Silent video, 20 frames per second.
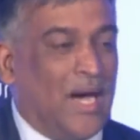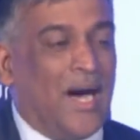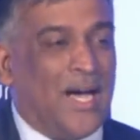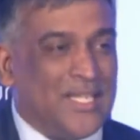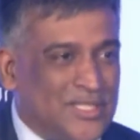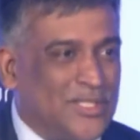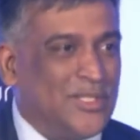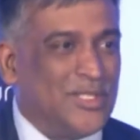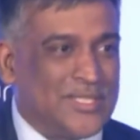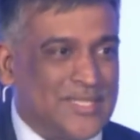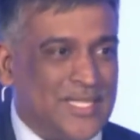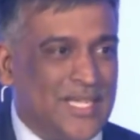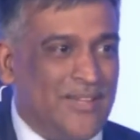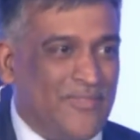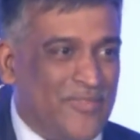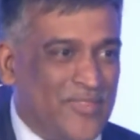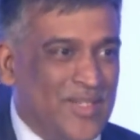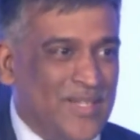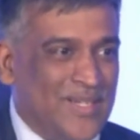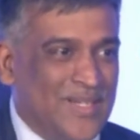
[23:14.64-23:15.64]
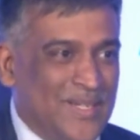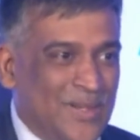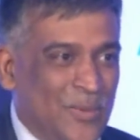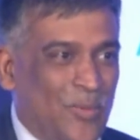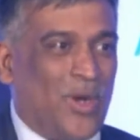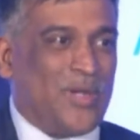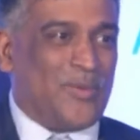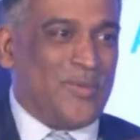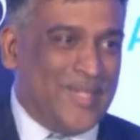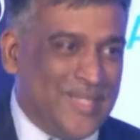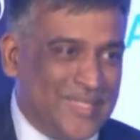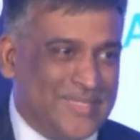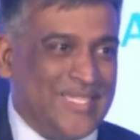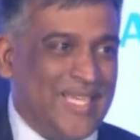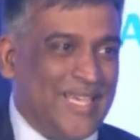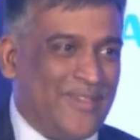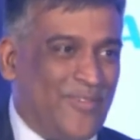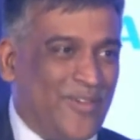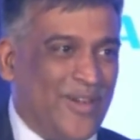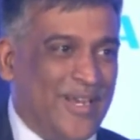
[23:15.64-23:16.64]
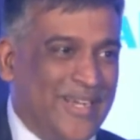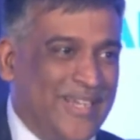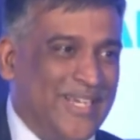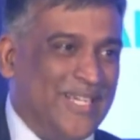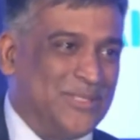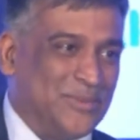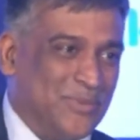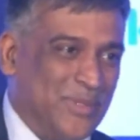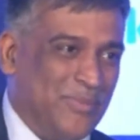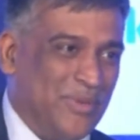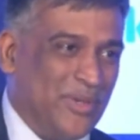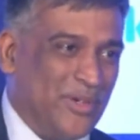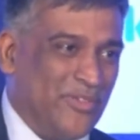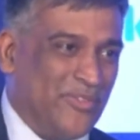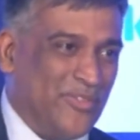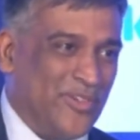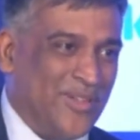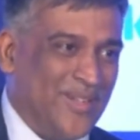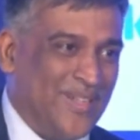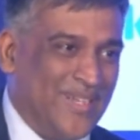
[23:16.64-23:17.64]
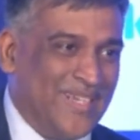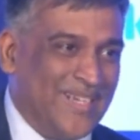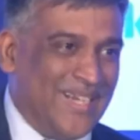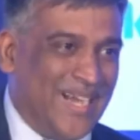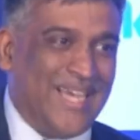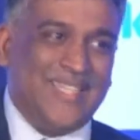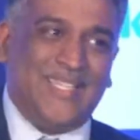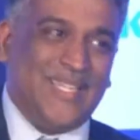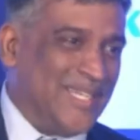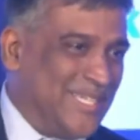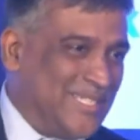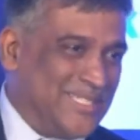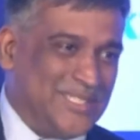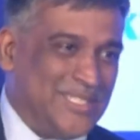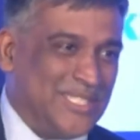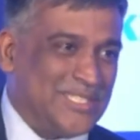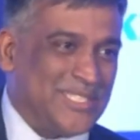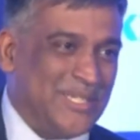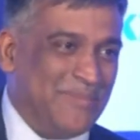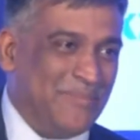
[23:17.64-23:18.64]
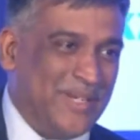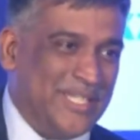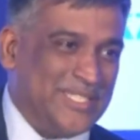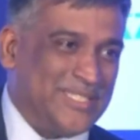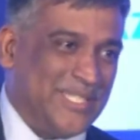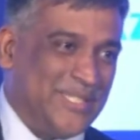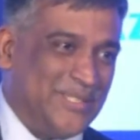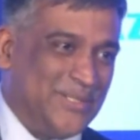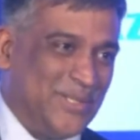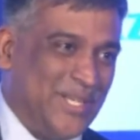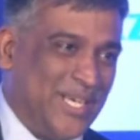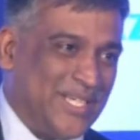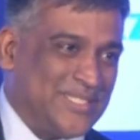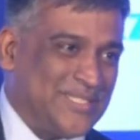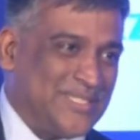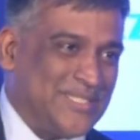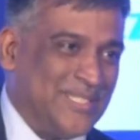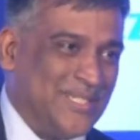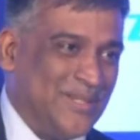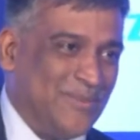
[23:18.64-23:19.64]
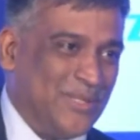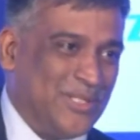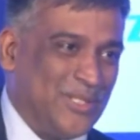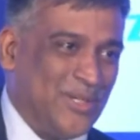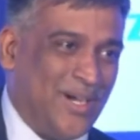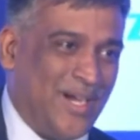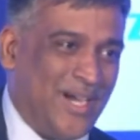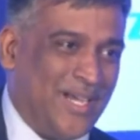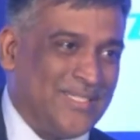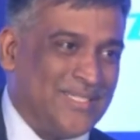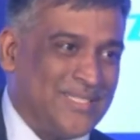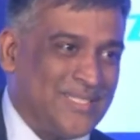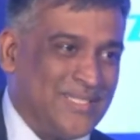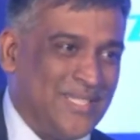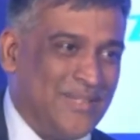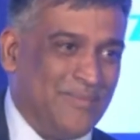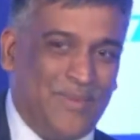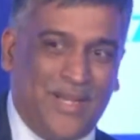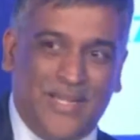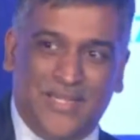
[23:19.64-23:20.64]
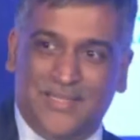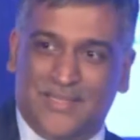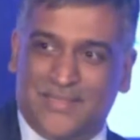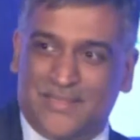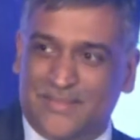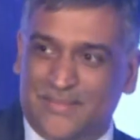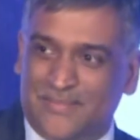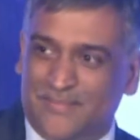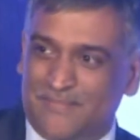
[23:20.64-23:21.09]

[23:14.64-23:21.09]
Ask yourself, what will it take for India to be beautiful? I think it's just embracing Dulux with your hearts and minds.